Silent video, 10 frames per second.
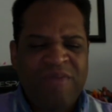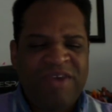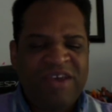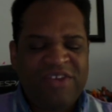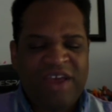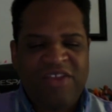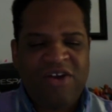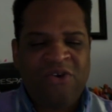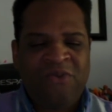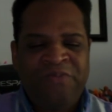because I
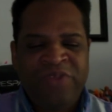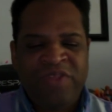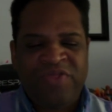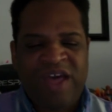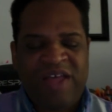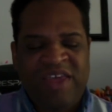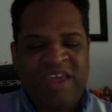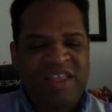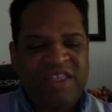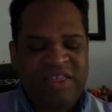know that
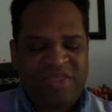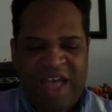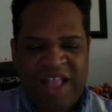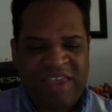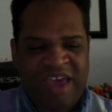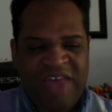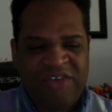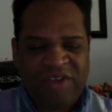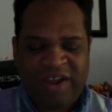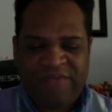in that
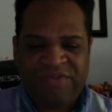gathering